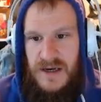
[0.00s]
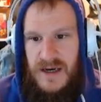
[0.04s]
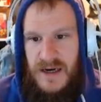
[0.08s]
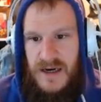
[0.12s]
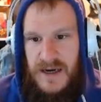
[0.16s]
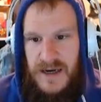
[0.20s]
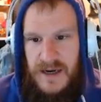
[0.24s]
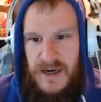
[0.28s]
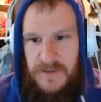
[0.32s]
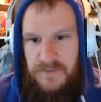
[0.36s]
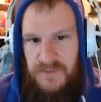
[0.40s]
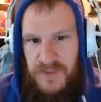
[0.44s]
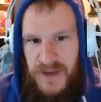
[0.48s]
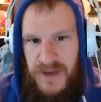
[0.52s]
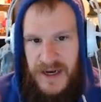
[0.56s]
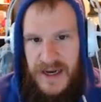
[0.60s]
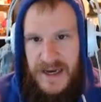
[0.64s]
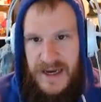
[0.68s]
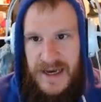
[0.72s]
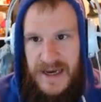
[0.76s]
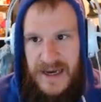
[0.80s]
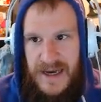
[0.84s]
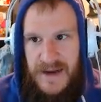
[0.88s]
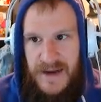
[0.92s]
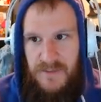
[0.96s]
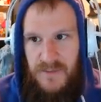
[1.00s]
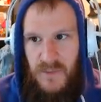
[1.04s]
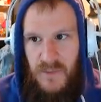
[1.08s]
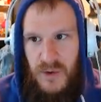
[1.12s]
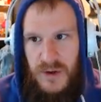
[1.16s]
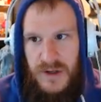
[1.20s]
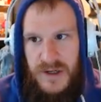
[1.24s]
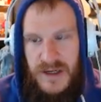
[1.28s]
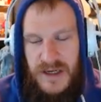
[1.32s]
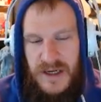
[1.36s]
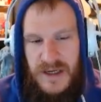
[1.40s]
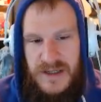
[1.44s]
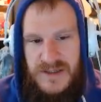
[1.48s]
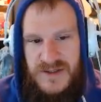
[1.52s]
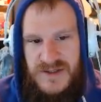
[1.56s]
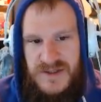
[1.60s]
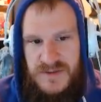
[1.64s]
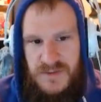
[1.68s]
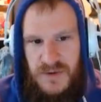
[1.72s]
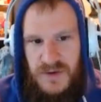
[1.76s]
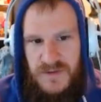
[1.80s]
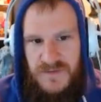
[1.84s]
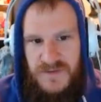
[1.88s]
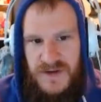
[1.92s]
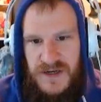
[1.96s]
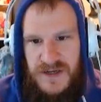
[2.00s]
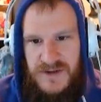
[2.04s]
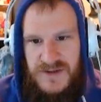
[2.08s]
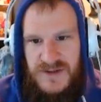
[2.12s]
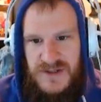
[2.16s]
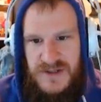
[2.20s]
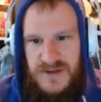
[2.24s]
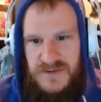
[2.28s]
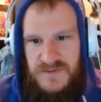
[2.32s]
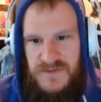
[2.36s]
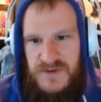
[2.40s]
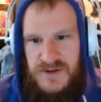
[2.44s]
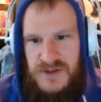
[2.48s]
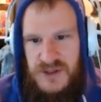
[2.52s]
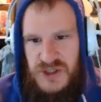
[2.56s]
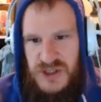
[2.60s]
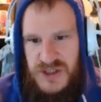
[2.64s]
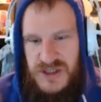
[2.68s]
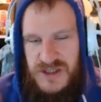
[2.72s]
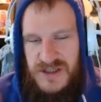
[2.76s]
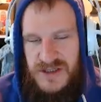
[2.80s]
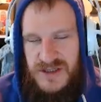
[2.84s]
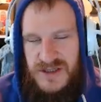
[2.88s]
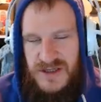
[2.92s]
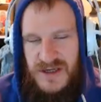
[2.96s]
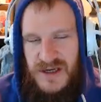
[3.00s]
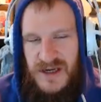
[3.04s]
Um, I am working on some more videos in the future,